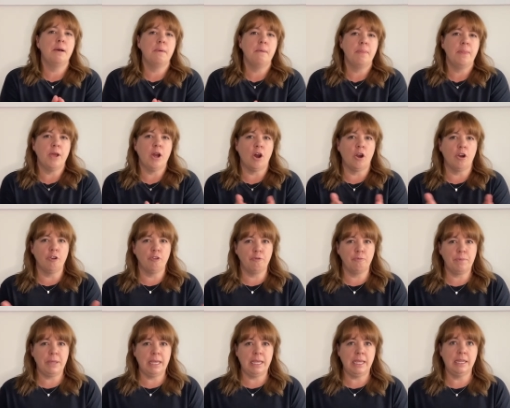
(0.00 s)
The
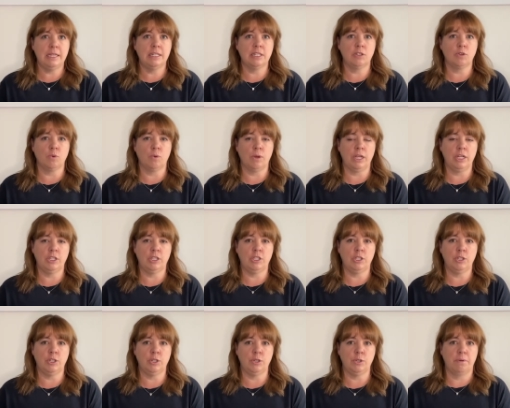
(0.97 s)
RFP is going
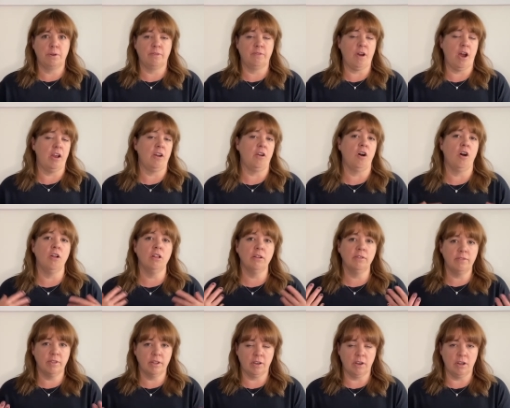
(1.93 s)
to provide all
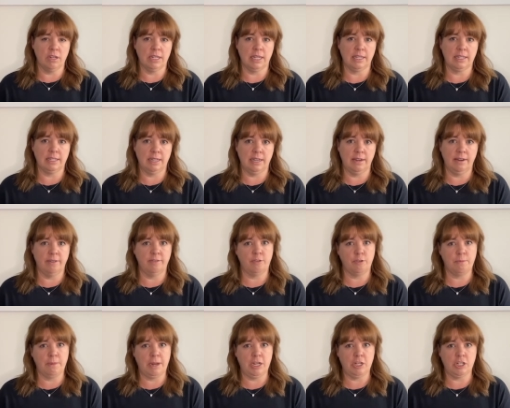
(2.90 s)
of the context and
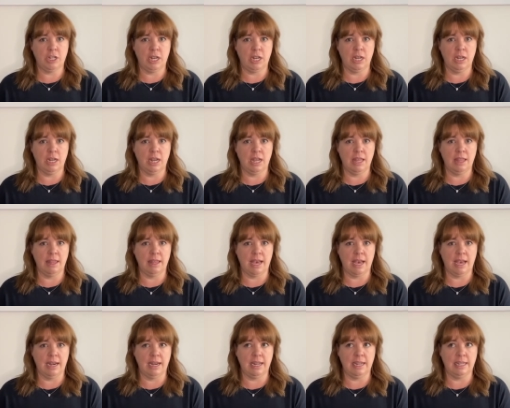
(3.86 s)
information
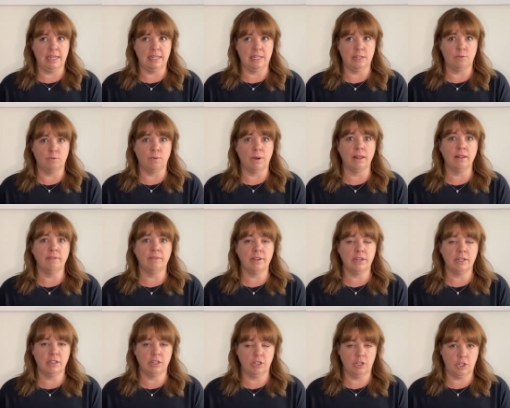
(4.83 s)
that is
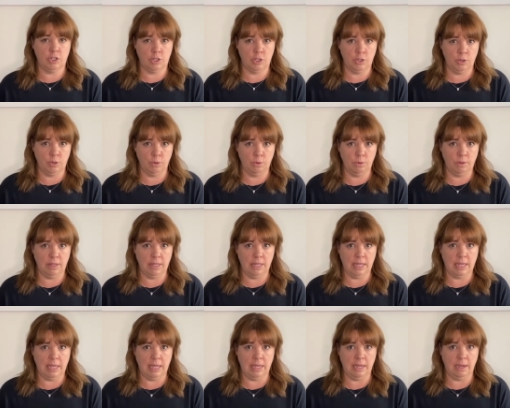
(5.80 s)
relevant to
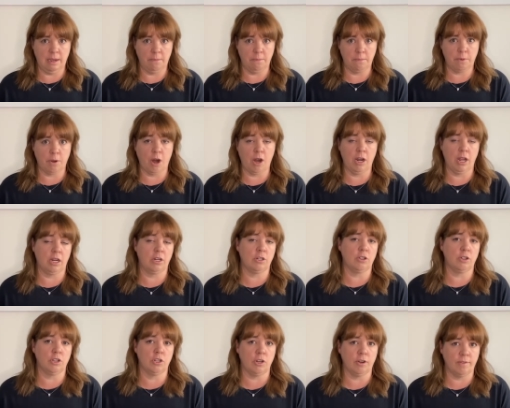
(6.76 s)
the product
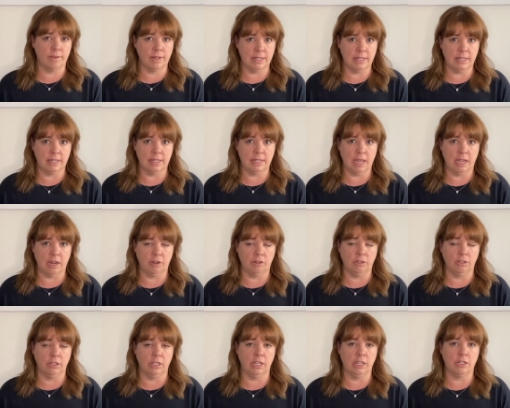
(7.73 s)
or services that you're
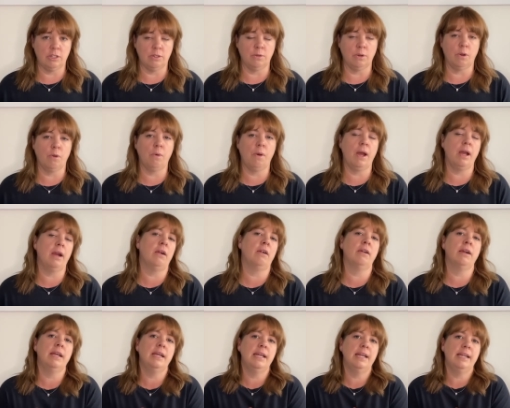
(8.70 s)
looking to
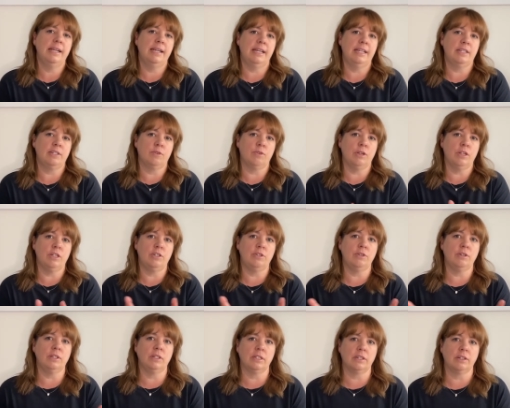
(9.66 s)
acquire. It's going to
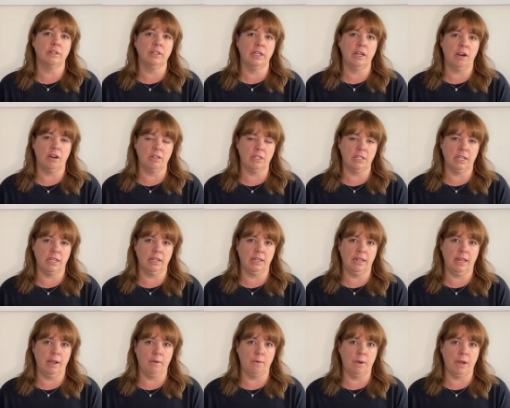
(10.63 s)
clearly
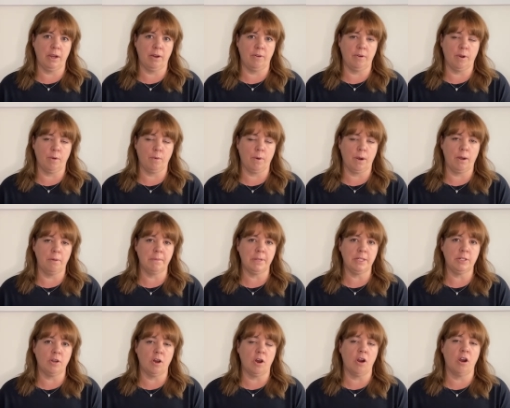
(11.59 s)
articulate what your
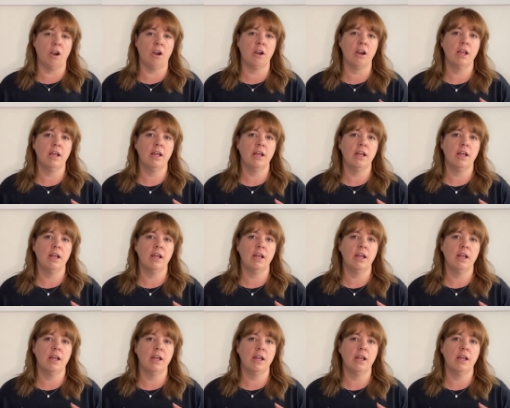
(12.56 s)
requirements are.